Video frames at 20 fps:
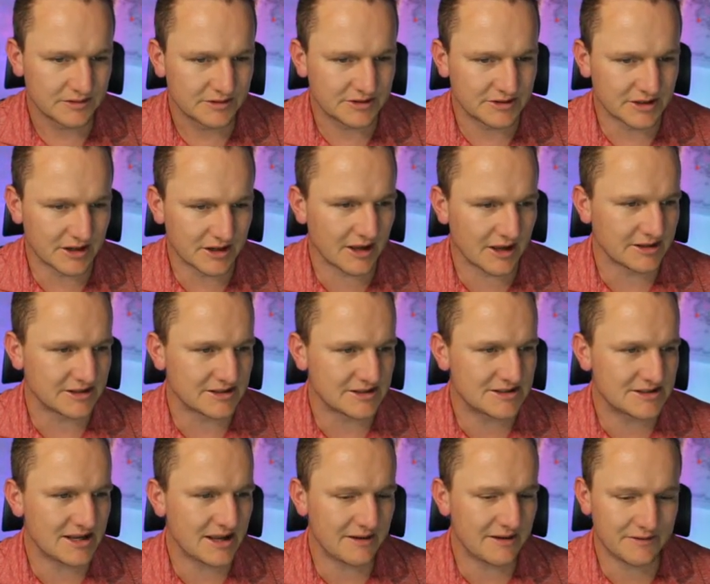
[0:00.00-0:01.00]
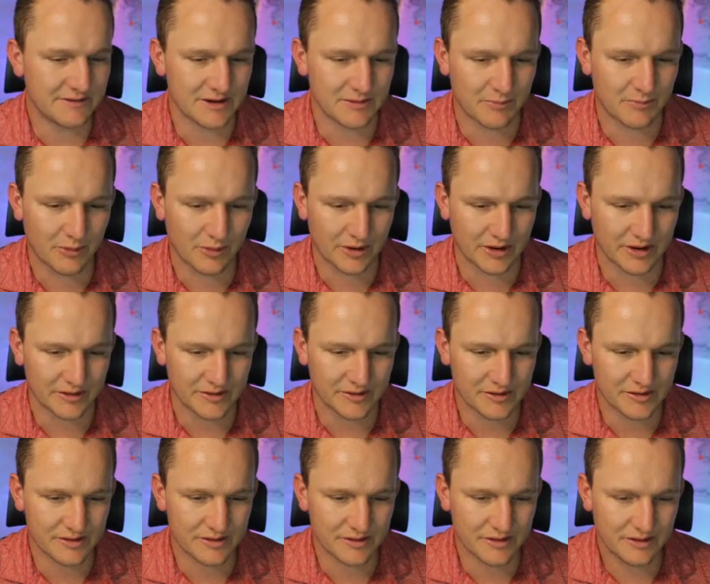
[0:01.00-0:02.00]
Hey, 70 points.
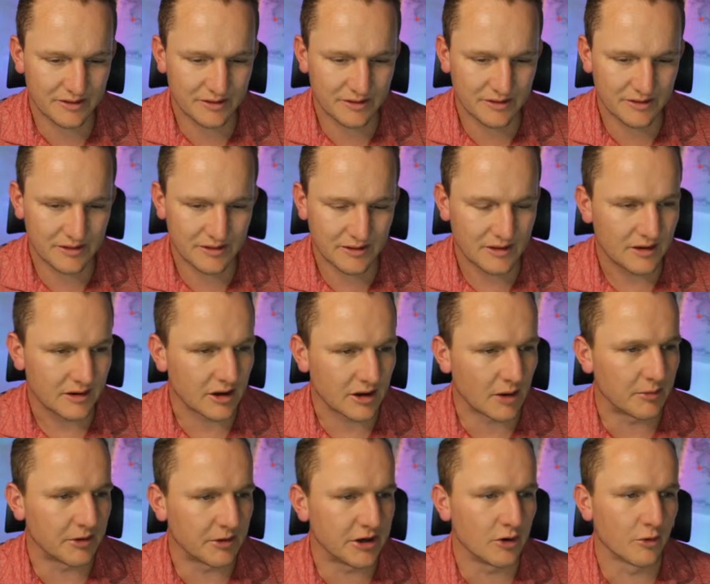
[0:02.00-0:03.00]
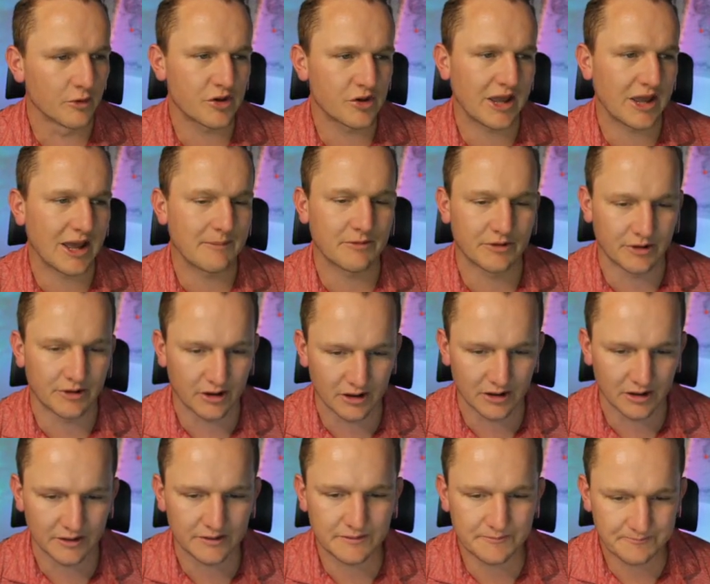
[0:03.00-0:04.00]
Yeah, but he also captain
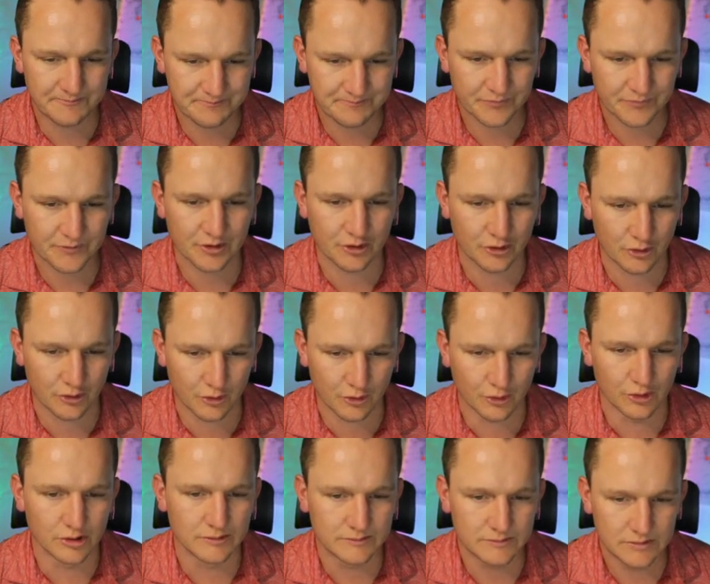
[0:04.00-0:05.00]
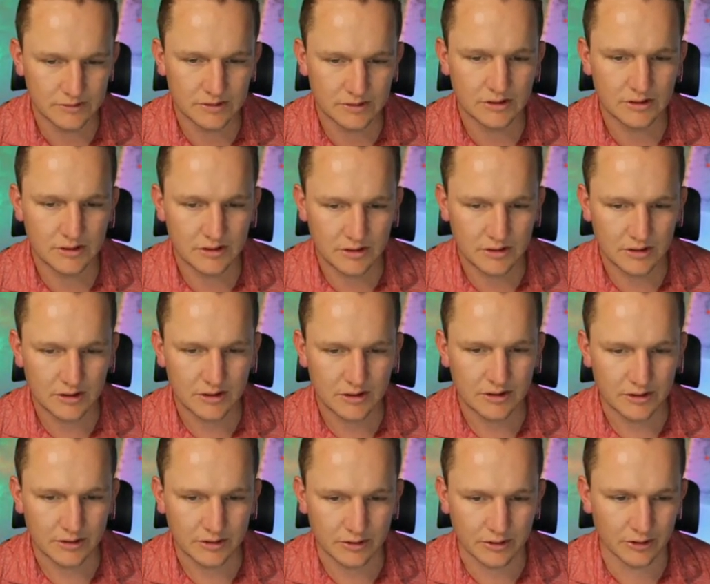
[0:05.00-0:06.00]
Haaland. Good call.
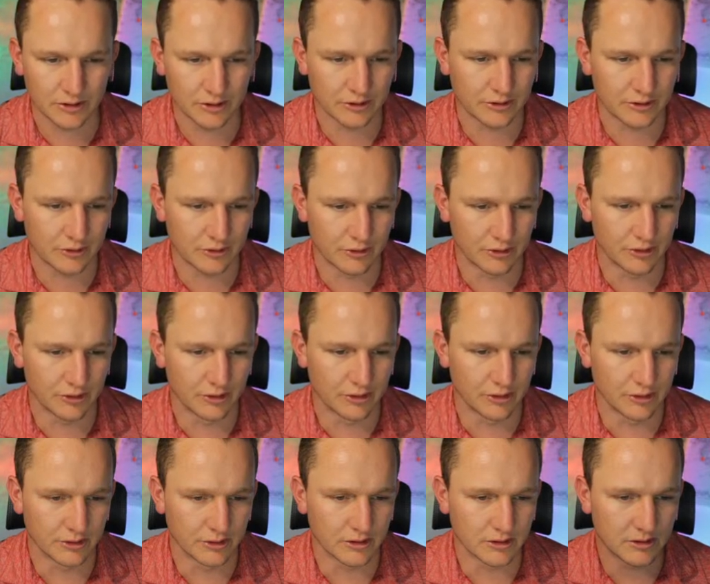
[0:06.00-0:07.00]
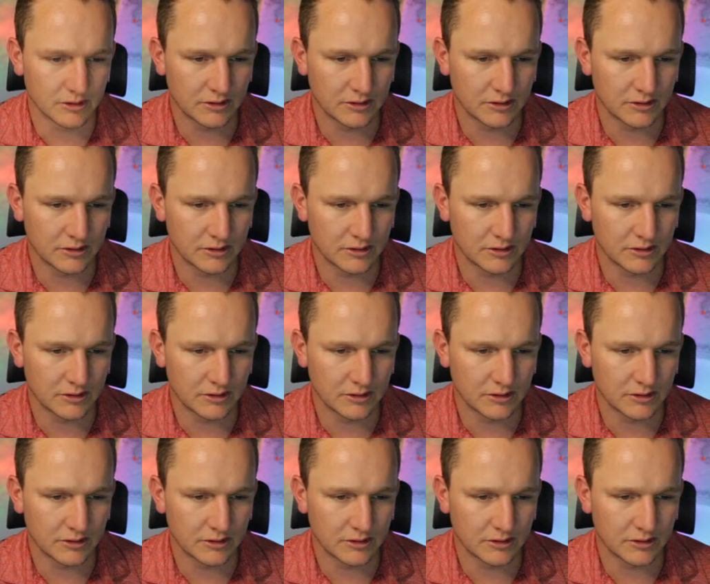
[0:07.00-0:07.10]
Good call.